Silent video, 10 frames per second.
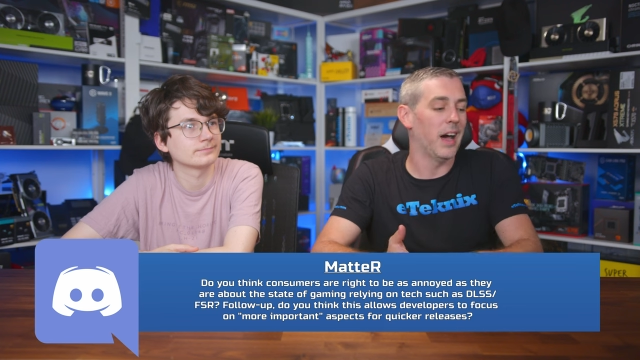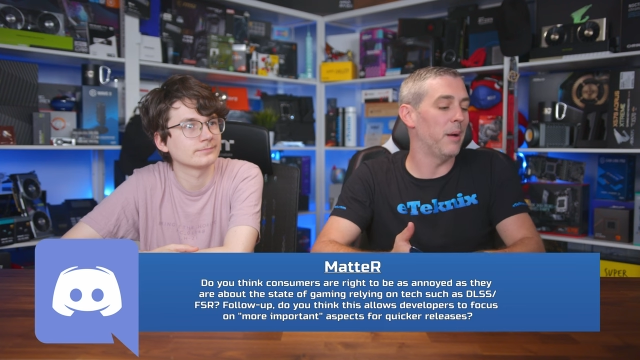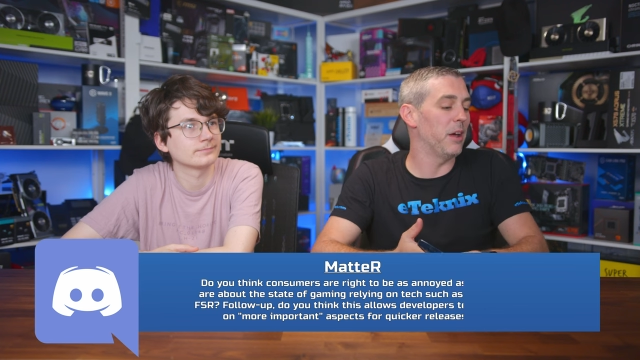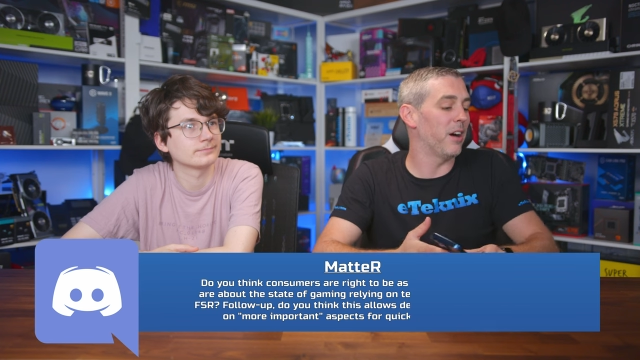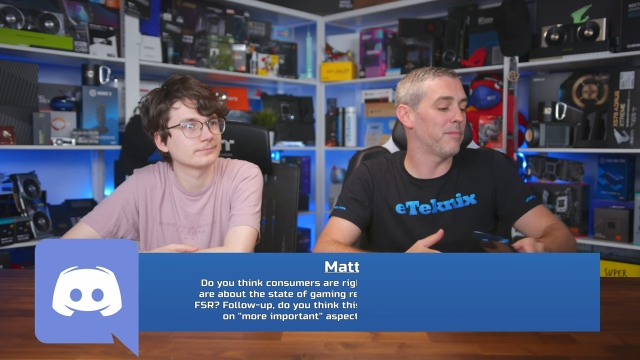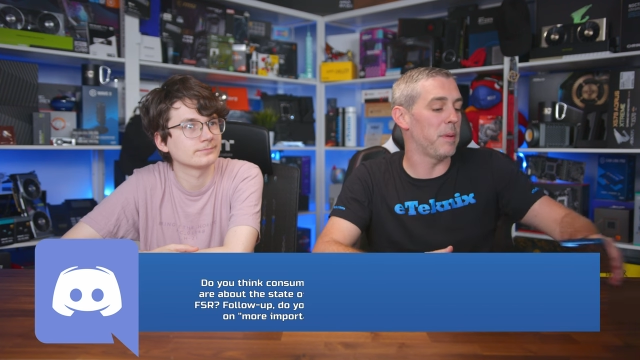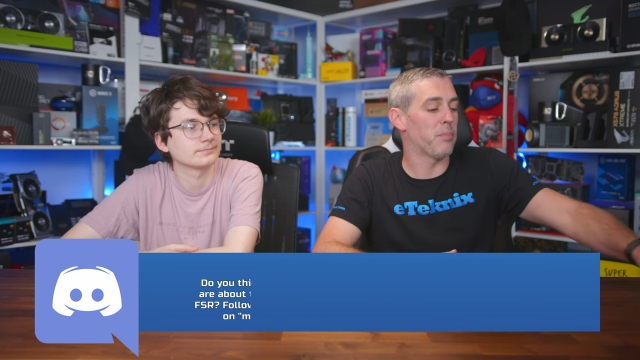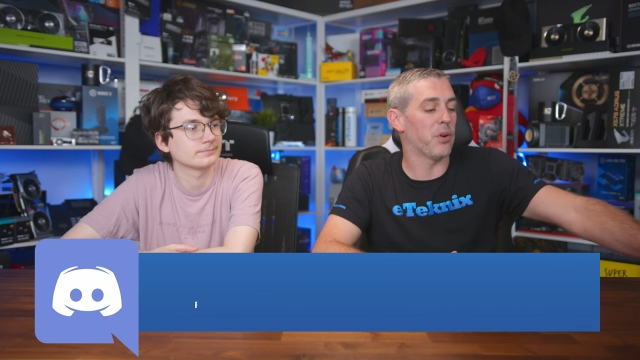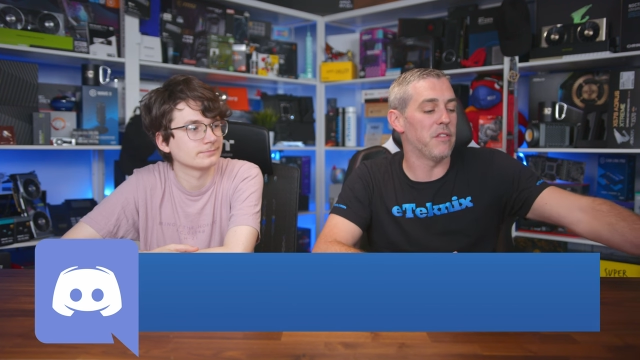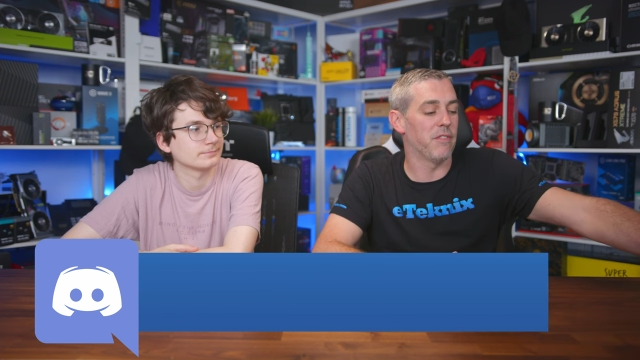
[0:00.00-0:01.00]
Speaker 1: I mean, I've been
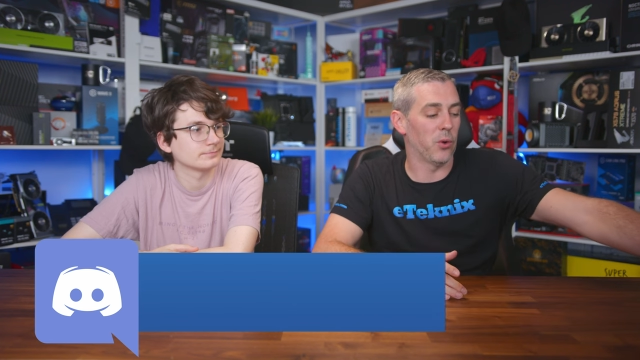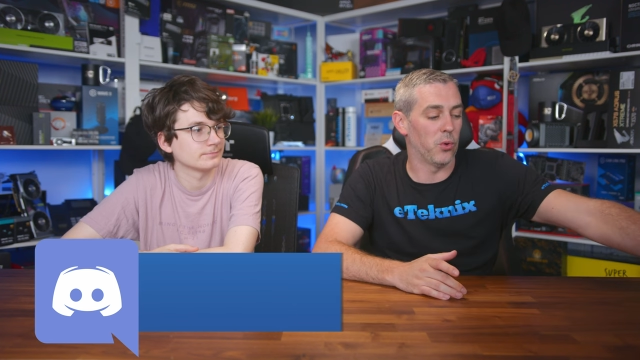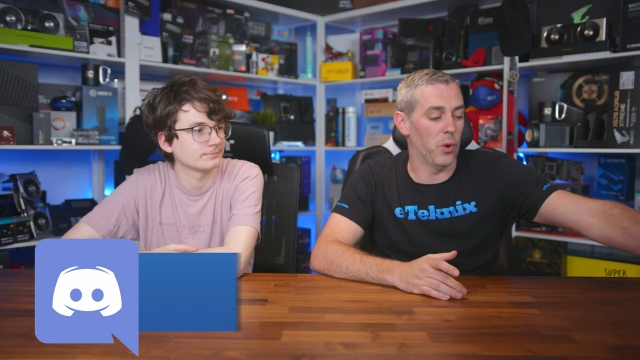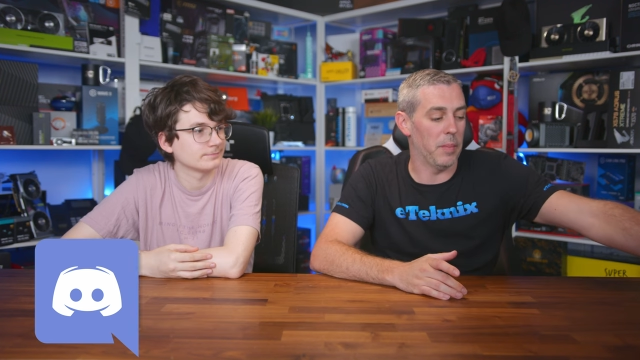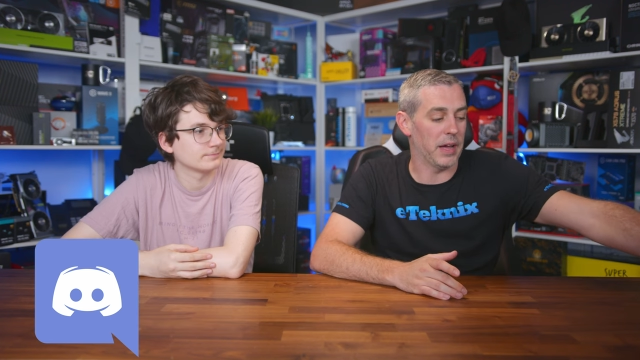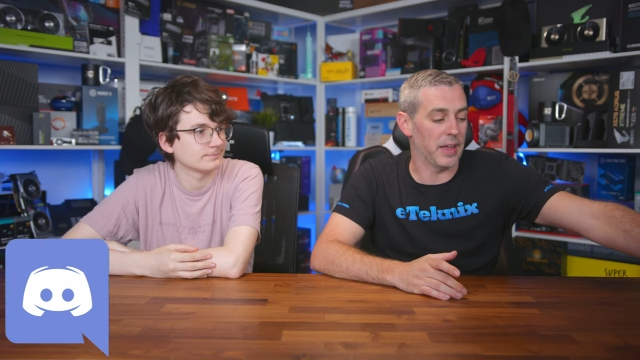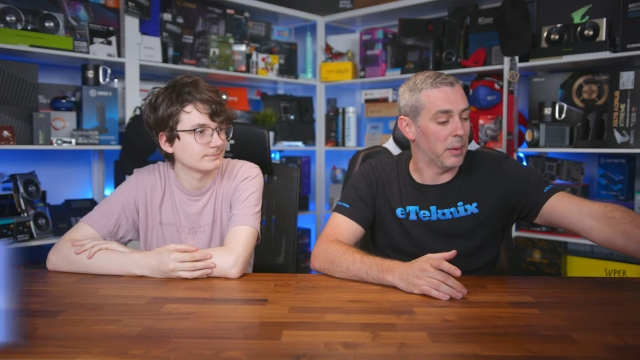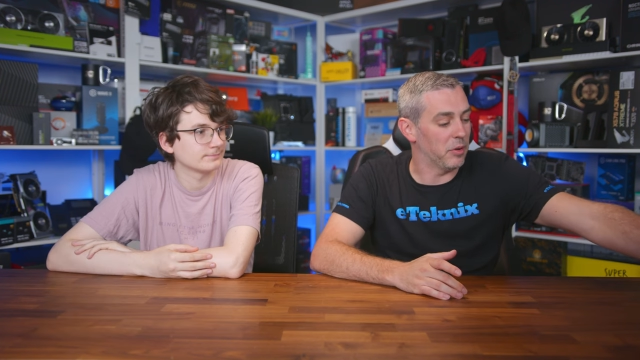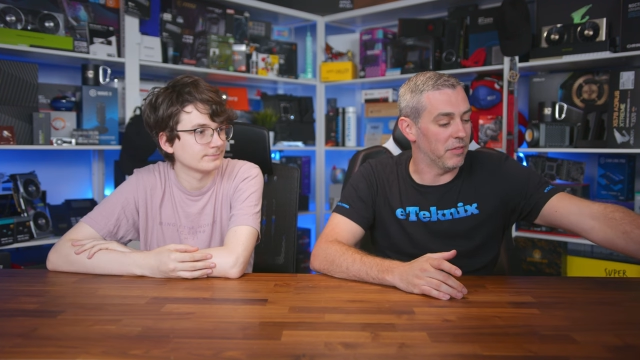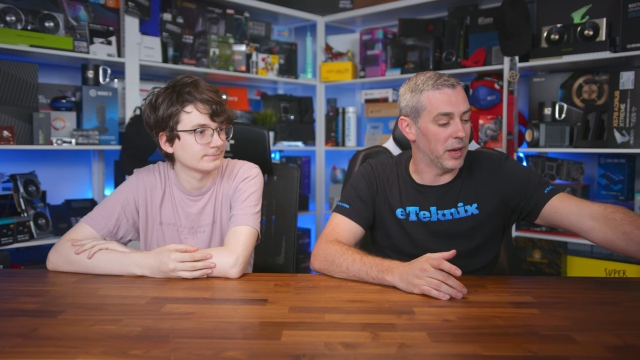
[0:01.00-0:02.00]
pretty vocal about
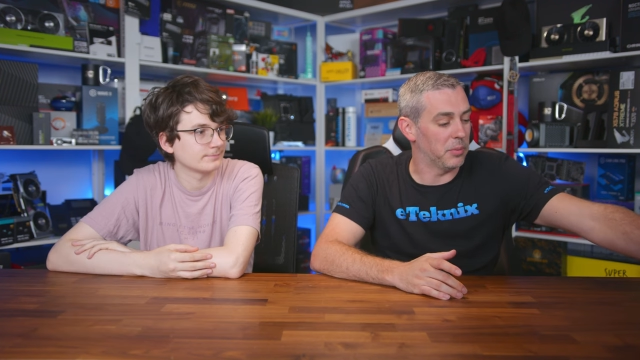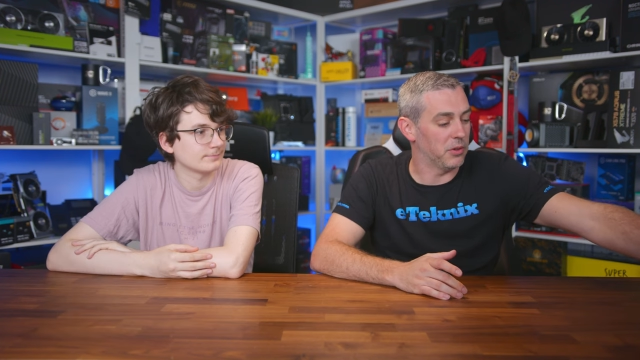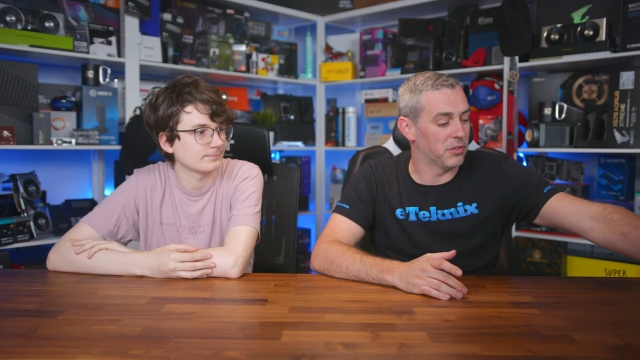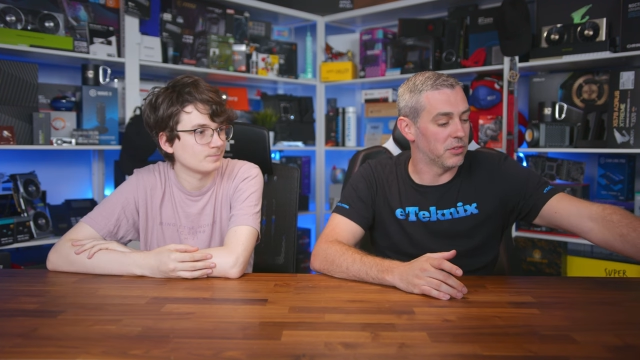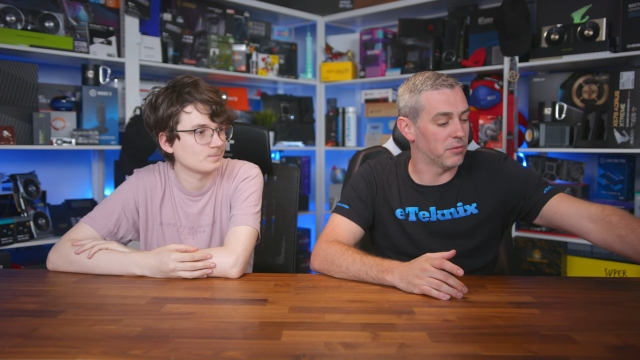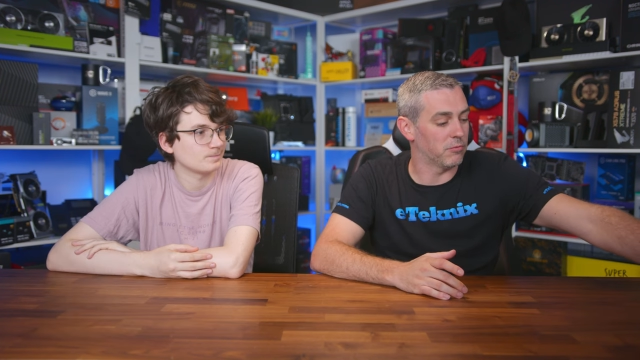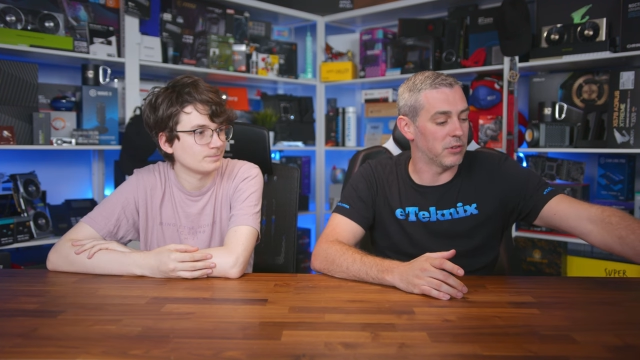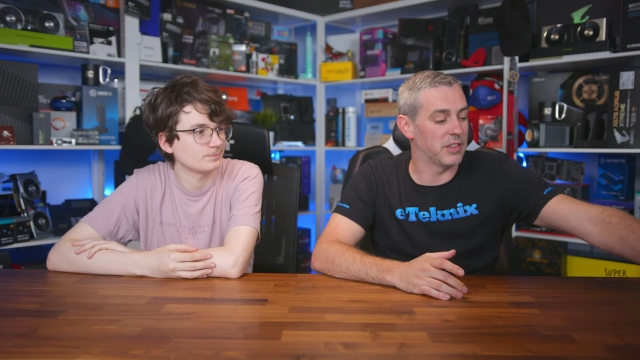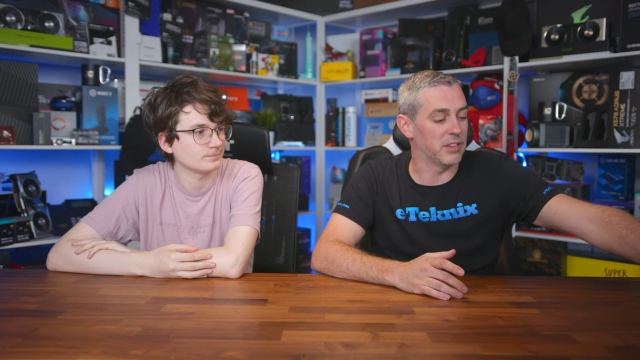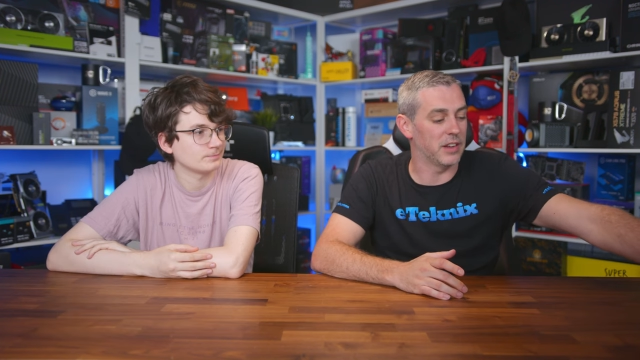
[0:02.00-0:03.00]
game developers
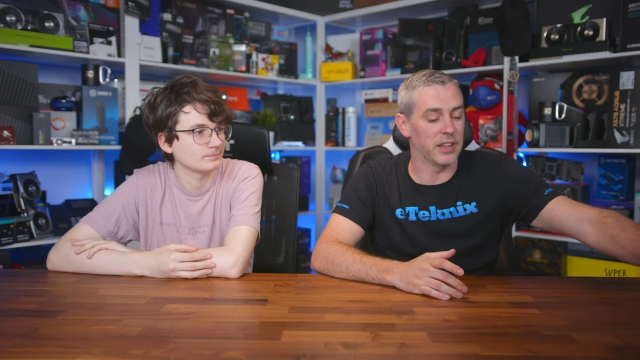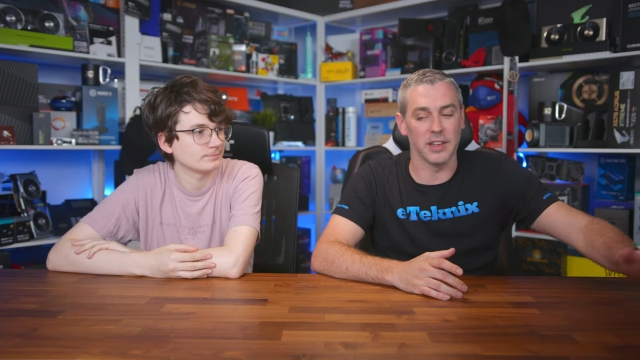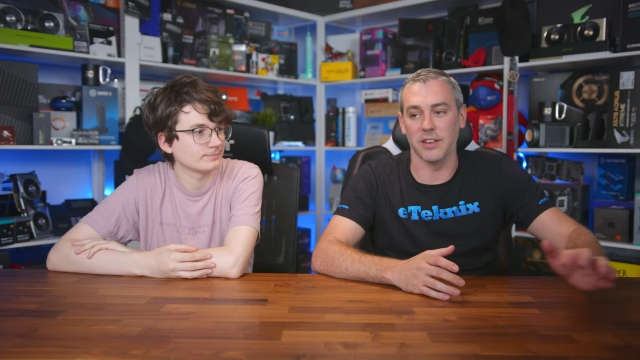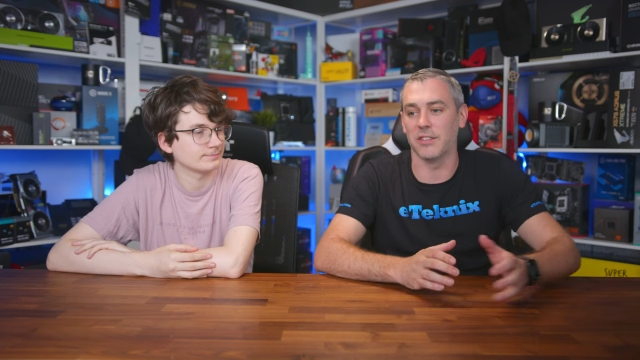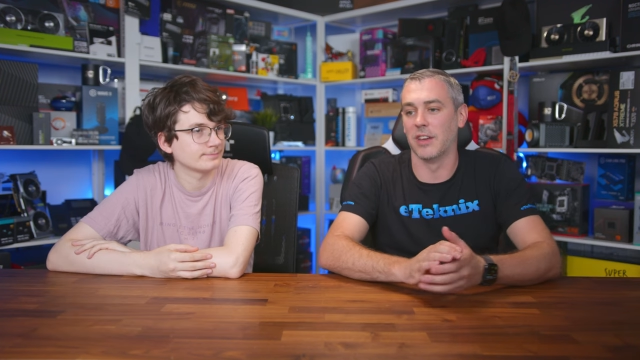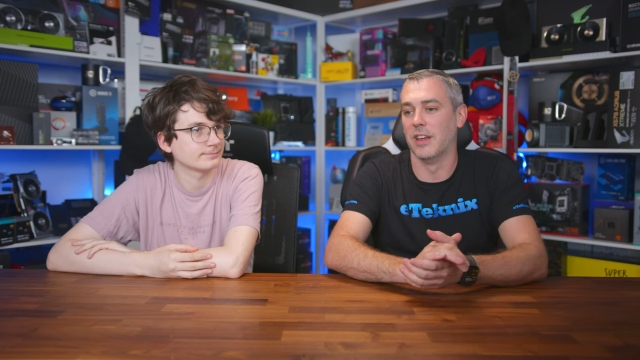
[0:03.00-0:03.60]
recently and